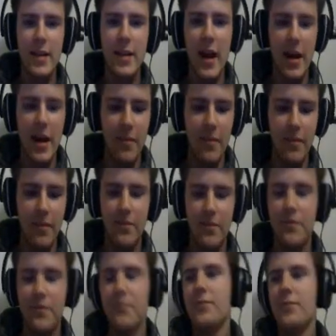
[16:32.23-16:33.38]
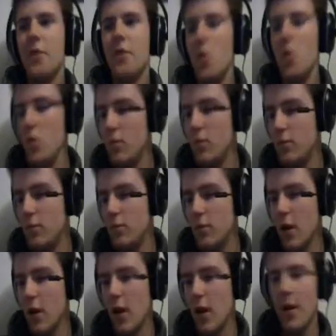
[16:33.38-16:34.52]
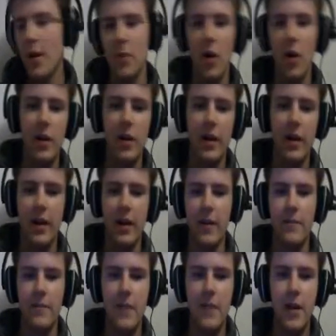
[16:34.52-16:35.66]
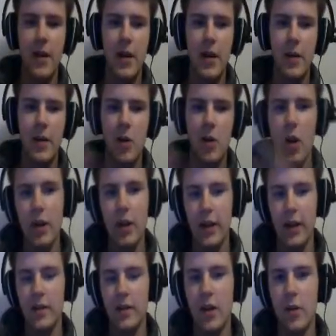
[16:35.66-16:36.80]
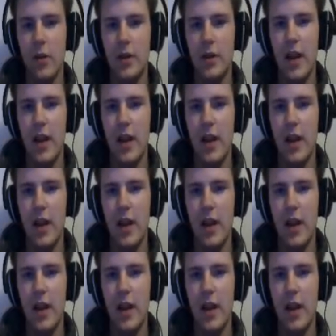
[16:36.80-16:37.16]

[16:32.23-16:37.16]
it time? Who? Oh, I'm calling it here. I'm calling it. There's a note on the